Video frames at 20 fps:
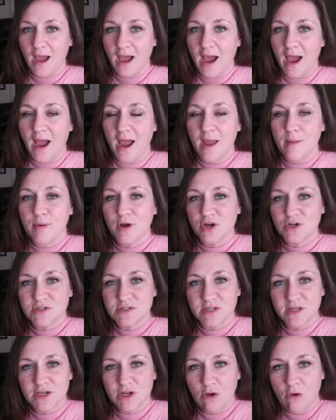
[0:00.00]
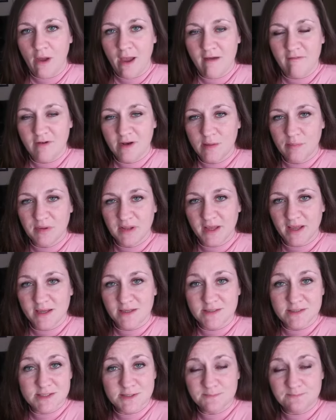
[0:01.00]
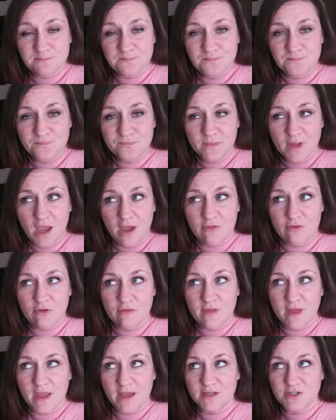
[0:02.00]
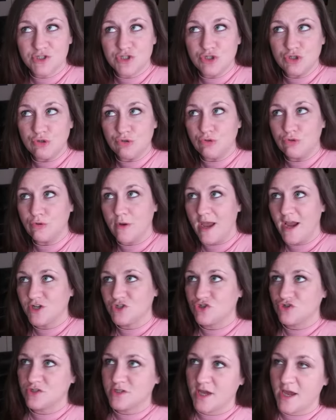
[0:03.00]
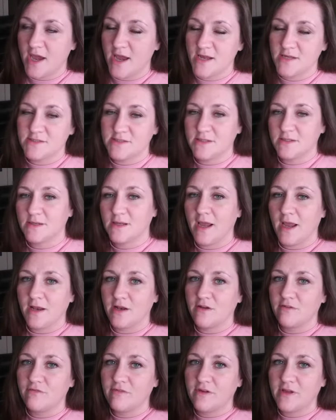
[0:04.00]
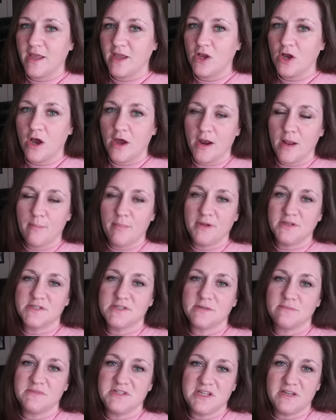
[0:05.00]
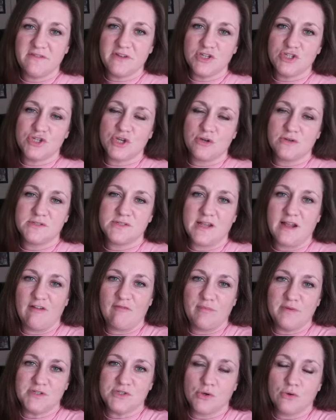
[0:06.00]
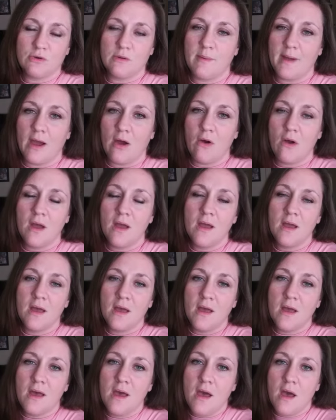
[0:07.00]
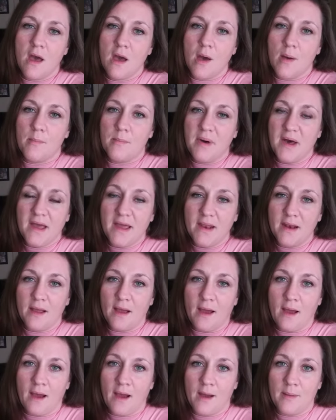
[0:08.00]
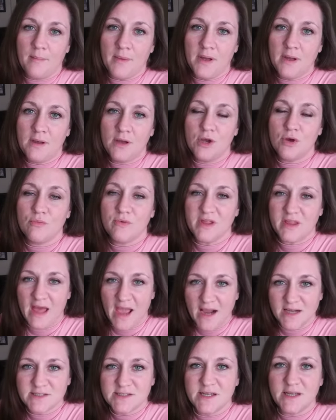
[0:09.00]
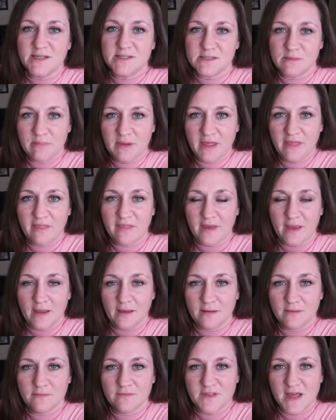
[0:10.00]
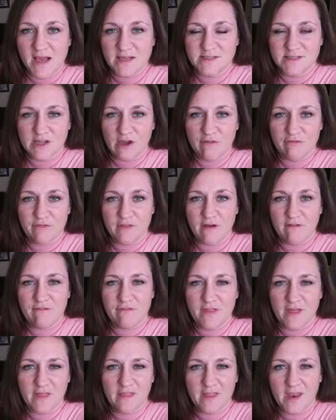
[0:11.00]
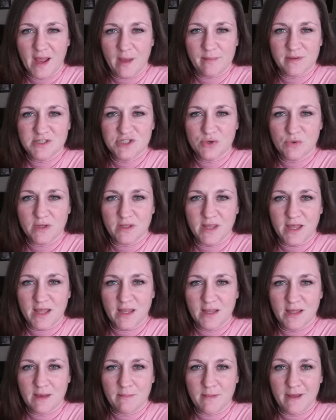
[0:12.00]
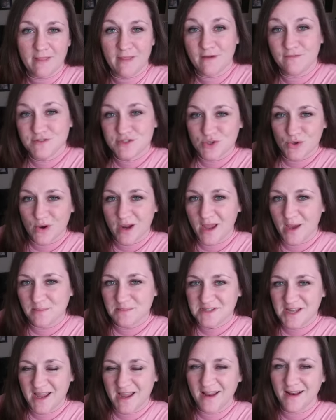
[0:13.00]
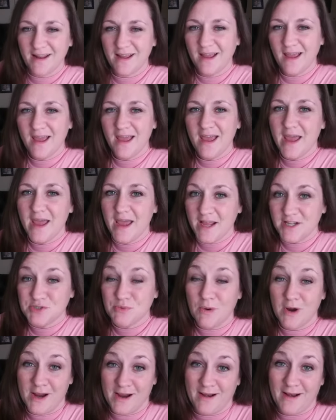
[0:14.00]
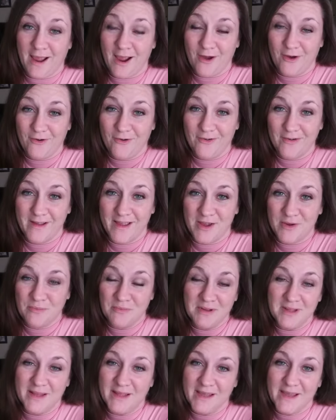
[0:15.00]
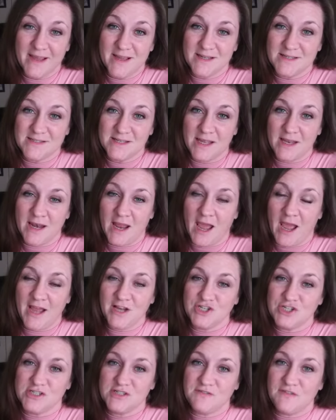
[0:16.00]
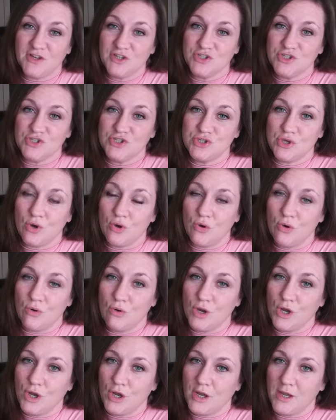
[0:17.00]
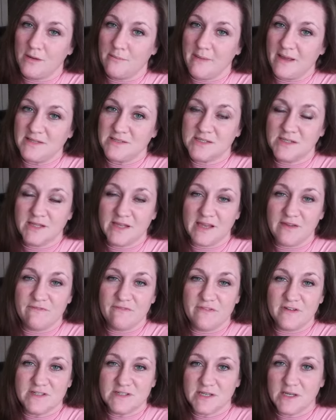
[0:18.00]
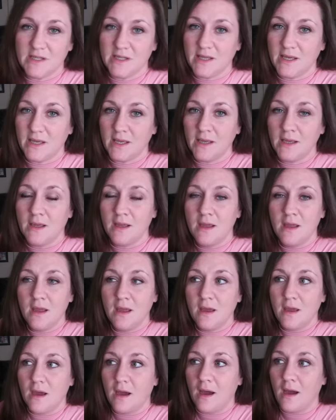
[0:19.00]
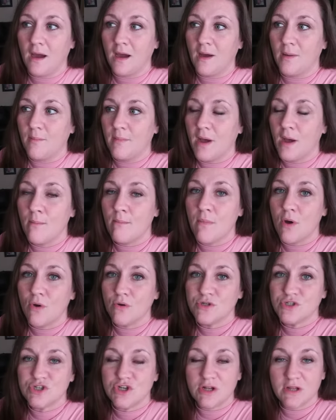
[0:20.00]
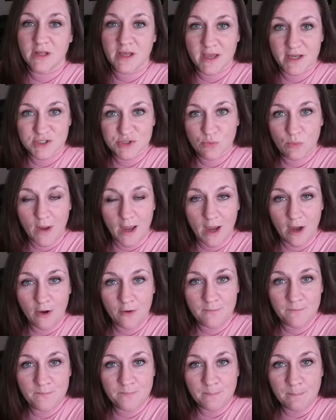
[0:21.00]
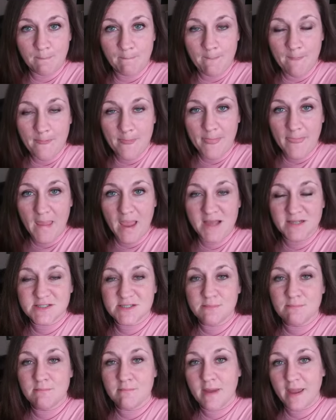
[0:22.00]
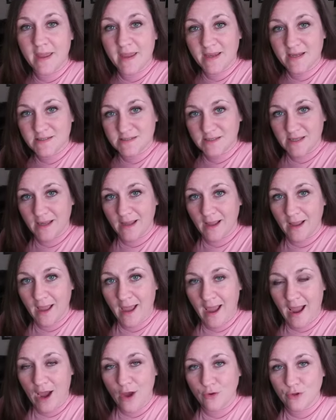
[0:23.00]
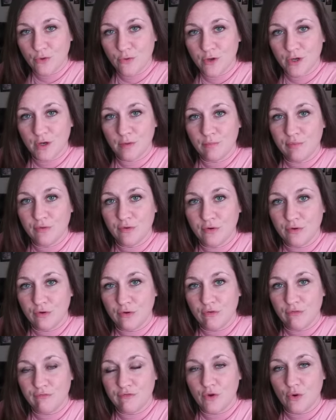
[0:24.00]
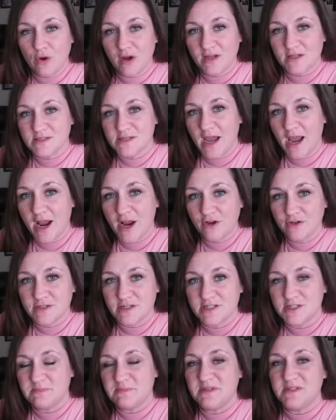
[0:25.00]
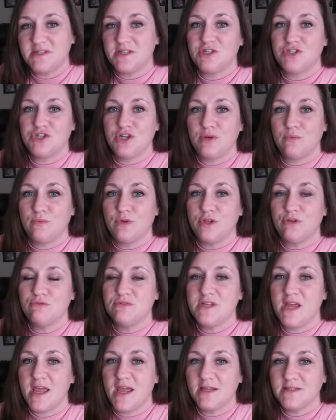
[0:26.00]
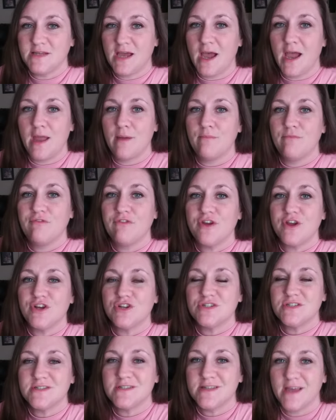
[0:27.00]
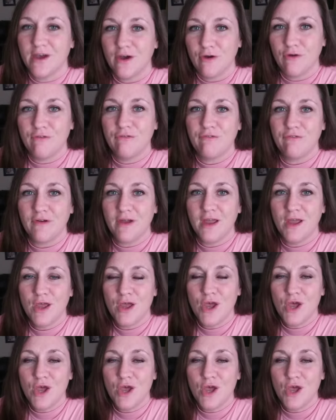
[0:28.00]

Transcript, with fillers: I personally don't have any plans, other than to exercise and kind of get caught up on some TV shows that I've been told about. But um, relaxing is a big thing. That self love thing that I've been doing lately, my love story update, it's working out. It really is. And I just feel so good mentally and physically, um, emotionally as well. It's amazing how you can improve your entire disposition when you take time for yourself.